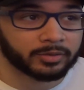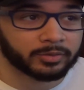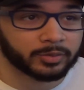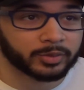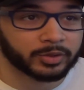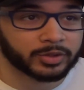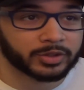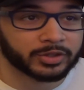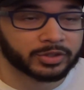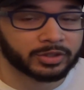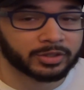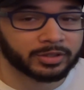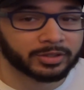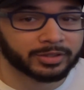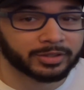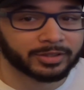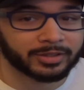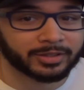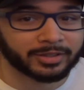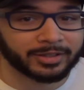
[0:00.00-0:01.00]
which
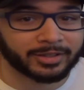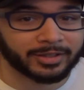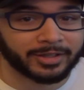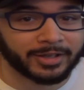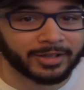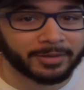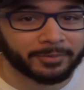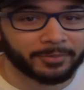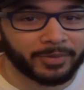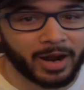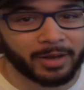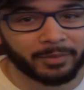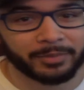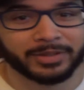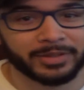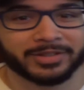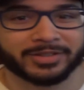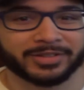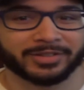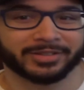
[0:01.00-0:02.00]

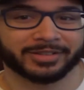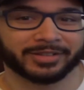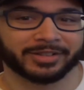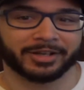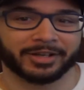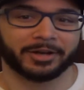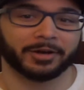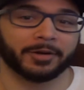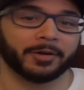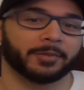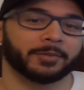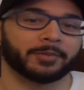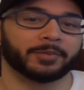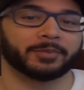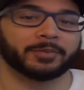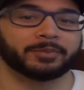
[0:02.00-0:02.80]
probably isn't a